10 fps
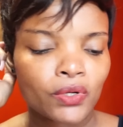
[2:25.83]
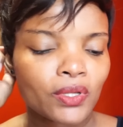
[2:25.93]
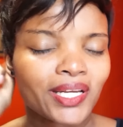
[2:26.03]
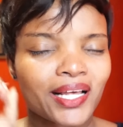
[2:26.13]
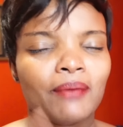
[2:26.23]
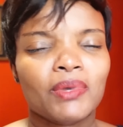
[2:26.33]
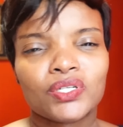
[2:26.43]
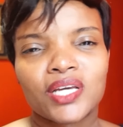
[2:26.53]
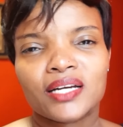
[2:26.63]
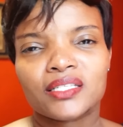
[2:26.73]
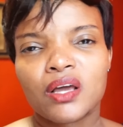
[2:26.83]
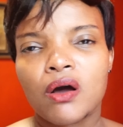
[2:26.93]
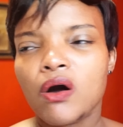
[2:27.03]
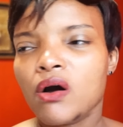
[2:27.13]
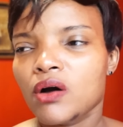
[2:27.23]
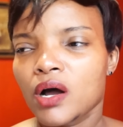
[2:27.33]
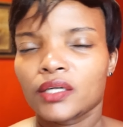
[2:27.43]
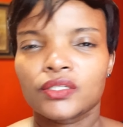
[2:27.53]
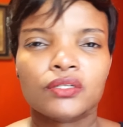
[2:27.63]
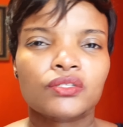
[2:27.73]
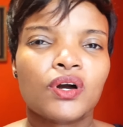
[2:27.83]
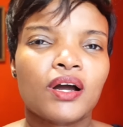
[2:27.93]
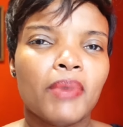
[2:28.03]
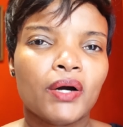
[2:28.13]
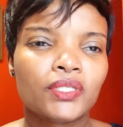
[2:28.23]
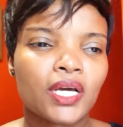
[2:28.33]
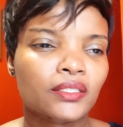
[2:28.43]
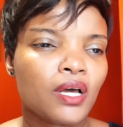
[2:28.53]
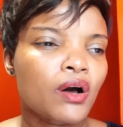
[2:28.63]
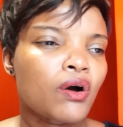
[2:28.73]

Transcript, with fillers: You know, they'll come out here and say, oh, don't talk about us.